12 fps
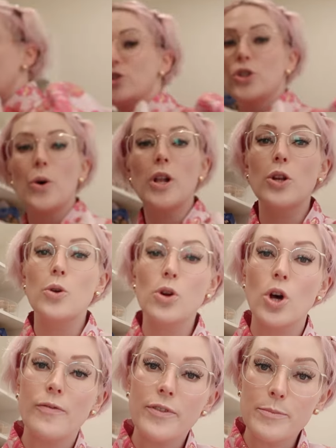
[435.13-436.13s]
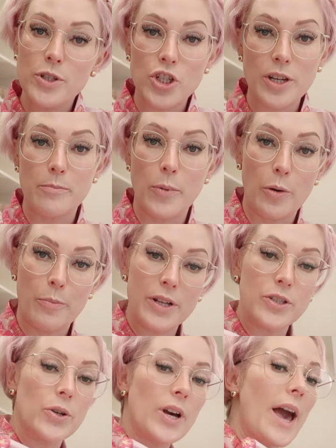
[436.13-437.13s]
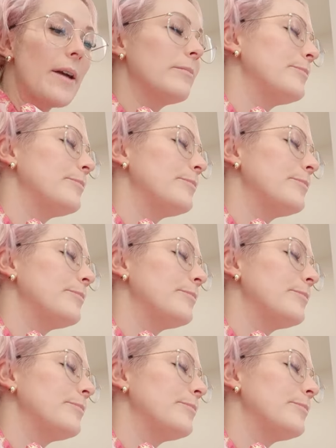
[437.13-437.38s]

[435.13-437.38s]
we do a little coffee machine moment, okay?